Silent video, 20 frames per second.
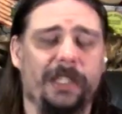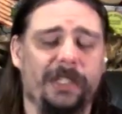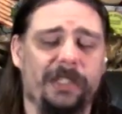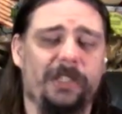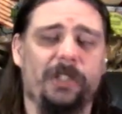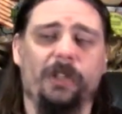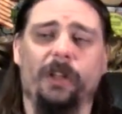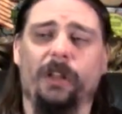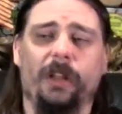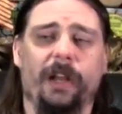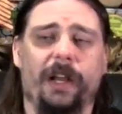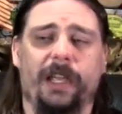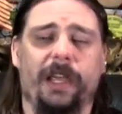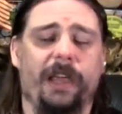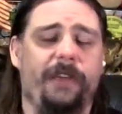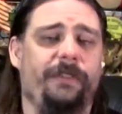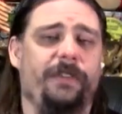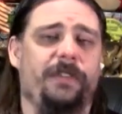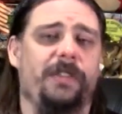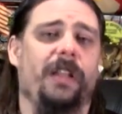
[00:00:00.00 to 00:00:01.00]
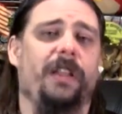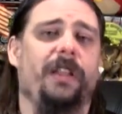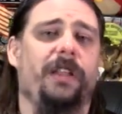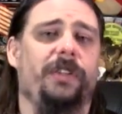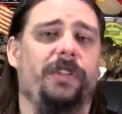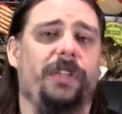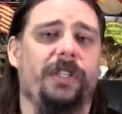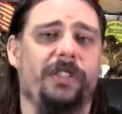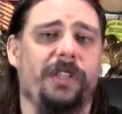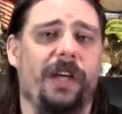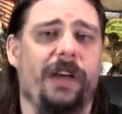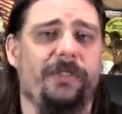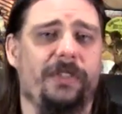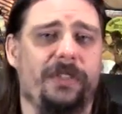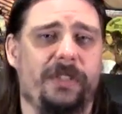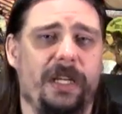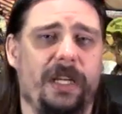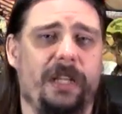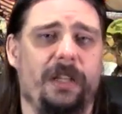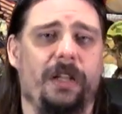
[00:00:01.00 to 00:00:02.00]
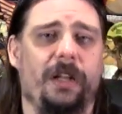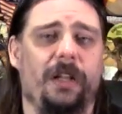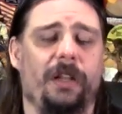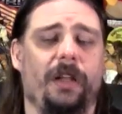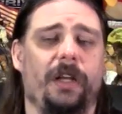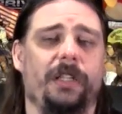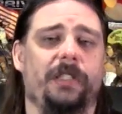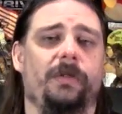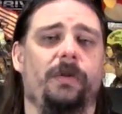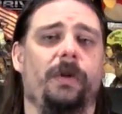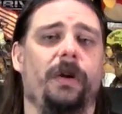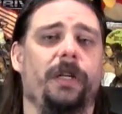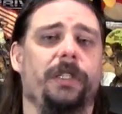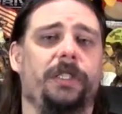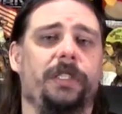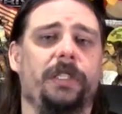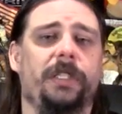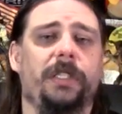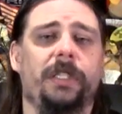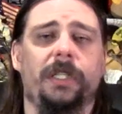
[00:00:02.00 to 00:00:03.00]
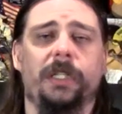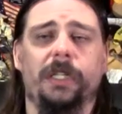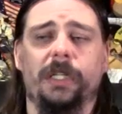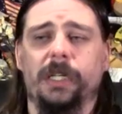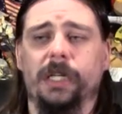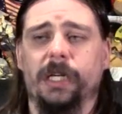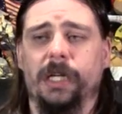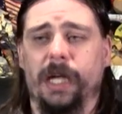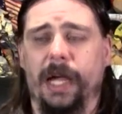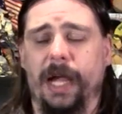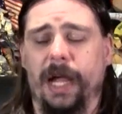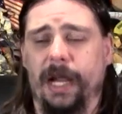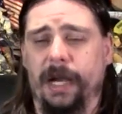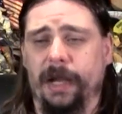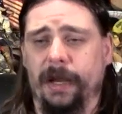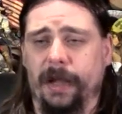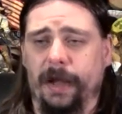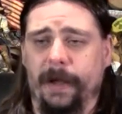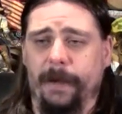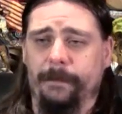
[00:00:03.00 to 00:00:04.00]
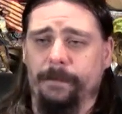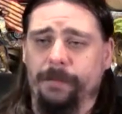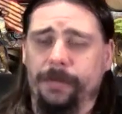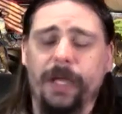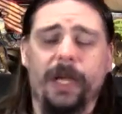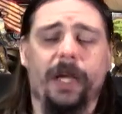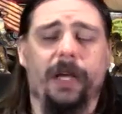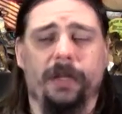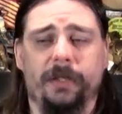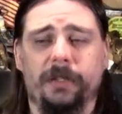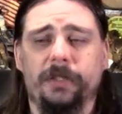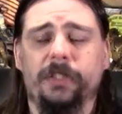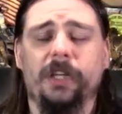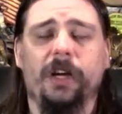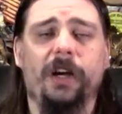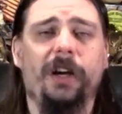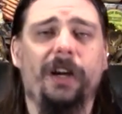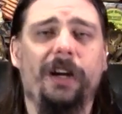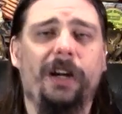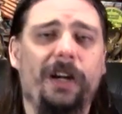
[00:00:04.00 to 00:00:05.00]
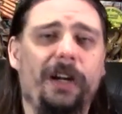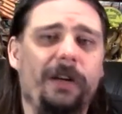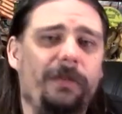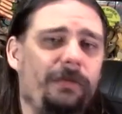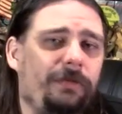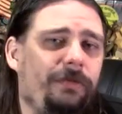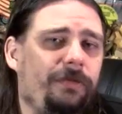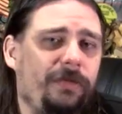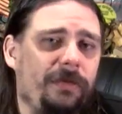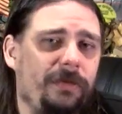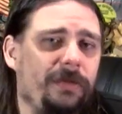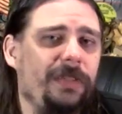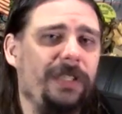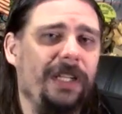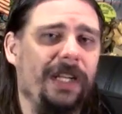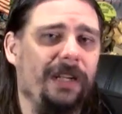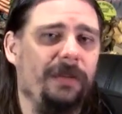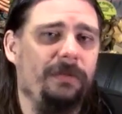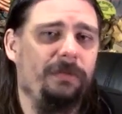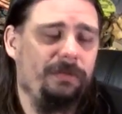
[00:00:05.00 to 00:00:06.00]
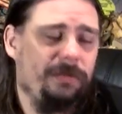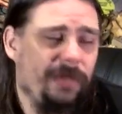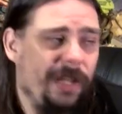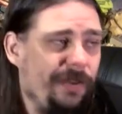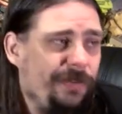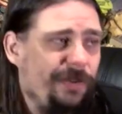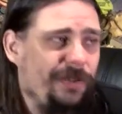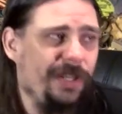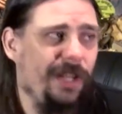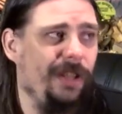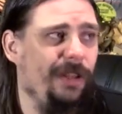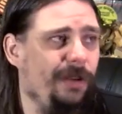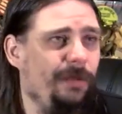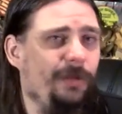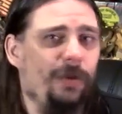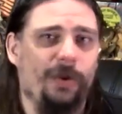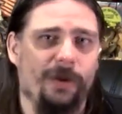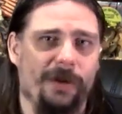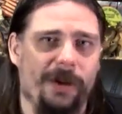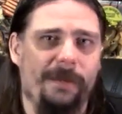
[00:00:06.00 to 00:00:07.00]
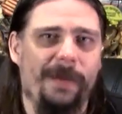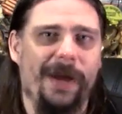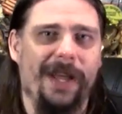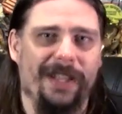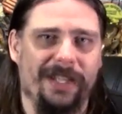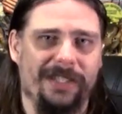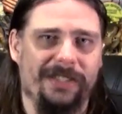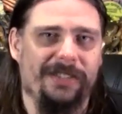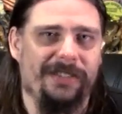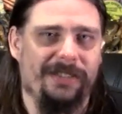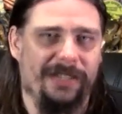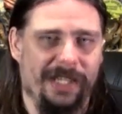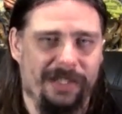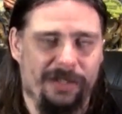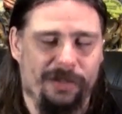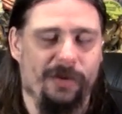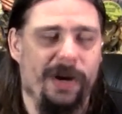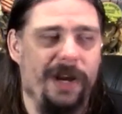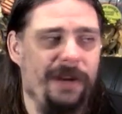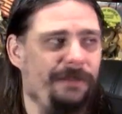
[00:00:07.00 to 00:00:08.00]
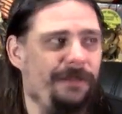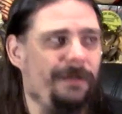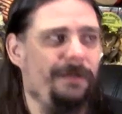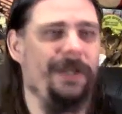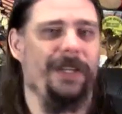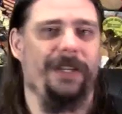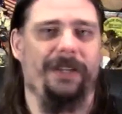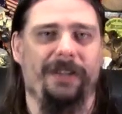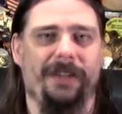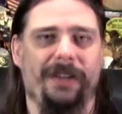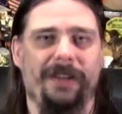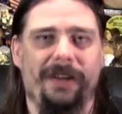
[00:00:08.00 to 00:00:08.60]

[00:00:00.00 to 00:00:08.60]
And there's still a lot of Kiefer Sutherland things I haven't seen that I'd like to watch. And, um, yeah, so I'm, yeah, Kiefer Sutherland Mortal Kombat, that's, that's great for me.